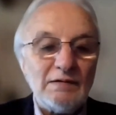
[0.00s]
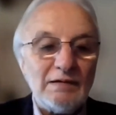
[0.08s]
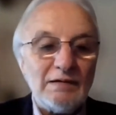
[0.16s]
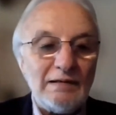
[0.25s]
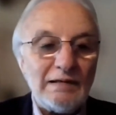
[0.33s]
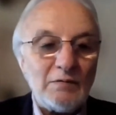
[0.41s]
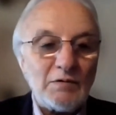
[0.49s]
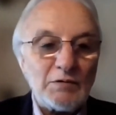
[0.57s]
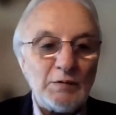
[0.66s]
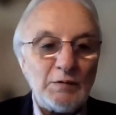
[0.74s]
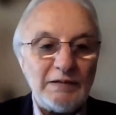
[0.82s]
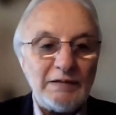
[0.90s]
and
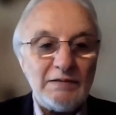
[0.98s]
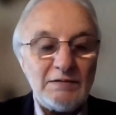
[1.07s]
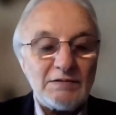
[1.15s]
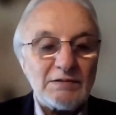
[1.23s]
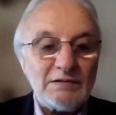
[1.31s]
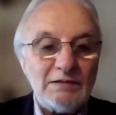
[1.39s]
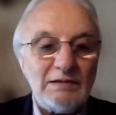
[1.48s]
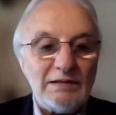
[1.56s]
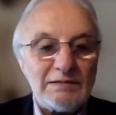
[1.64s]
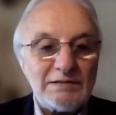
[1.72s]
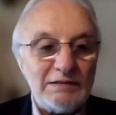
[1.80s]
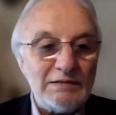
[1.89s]
as it is the goals
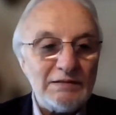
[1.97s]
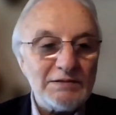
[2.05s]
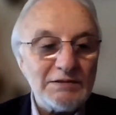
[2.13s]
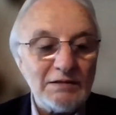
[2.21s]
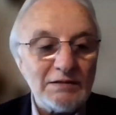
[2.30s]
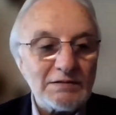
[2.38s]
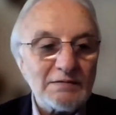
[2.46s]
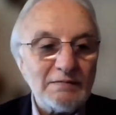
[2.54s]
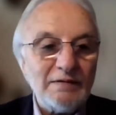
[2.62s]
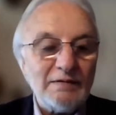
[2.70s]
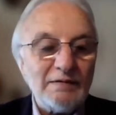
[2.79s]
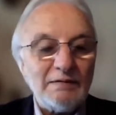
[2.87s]
related to the Paris
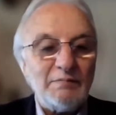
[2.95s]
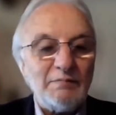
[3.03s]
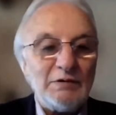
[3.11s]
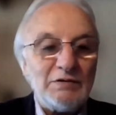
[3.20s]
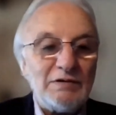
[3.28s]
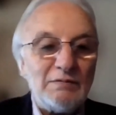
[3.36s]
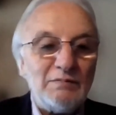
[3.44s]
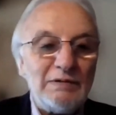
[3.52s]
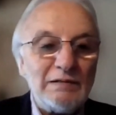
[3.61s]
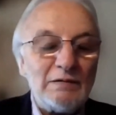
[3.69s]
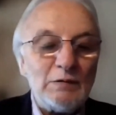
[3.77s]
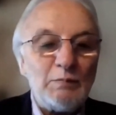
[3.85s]
agreements,
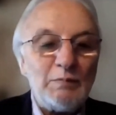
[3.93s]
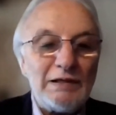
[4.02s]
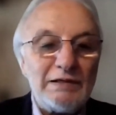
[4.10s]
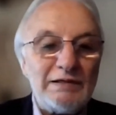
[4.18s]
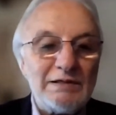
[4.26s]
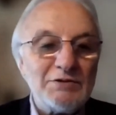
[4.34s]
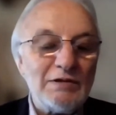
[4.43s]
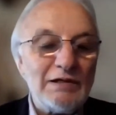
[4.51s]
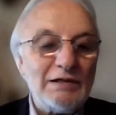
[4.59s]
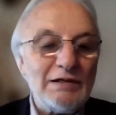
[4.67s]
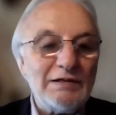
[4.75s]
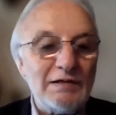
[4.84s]
but
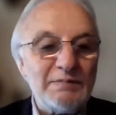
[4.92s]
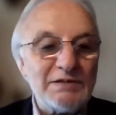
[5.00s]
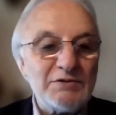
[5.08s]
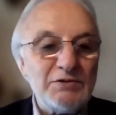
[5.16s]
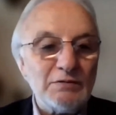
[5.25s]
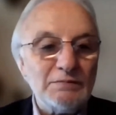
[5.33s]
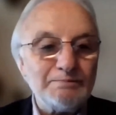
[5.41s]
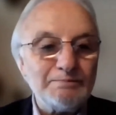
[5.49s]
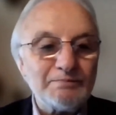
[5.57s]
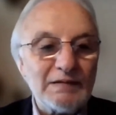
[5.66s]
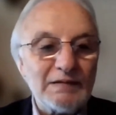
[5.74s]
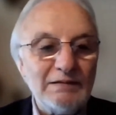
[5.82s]
also as
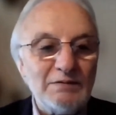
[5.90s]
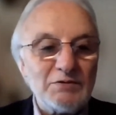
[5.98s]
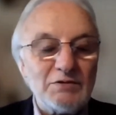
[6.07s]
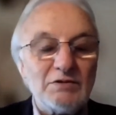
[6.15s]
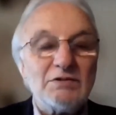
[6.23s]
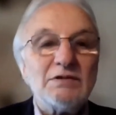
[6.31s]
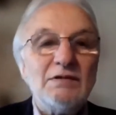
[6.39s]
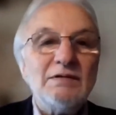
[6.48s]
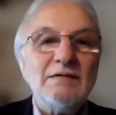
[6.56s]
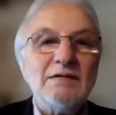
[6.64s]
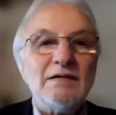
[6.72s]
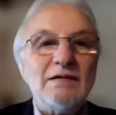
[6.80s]
seasonal adaptation
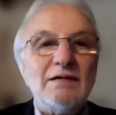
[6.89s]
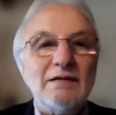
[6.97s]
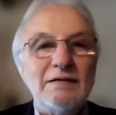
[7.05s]
plans.